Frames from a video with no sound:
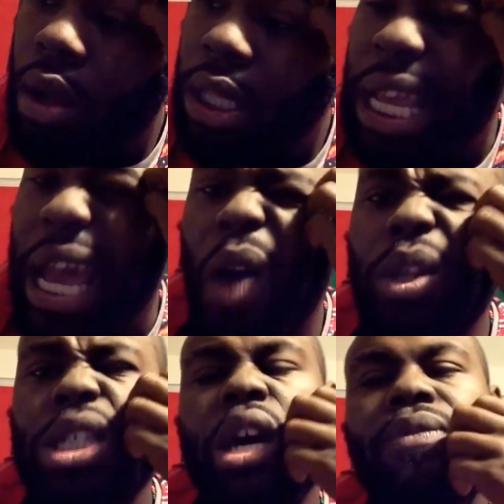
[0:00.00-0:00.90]
The
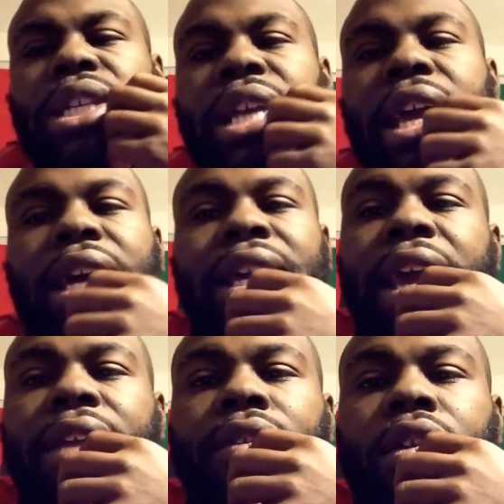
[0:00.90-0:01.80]
elders of today,
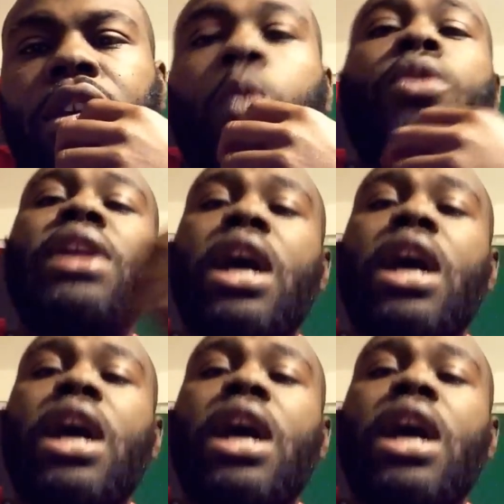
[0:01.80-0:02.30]
again, were the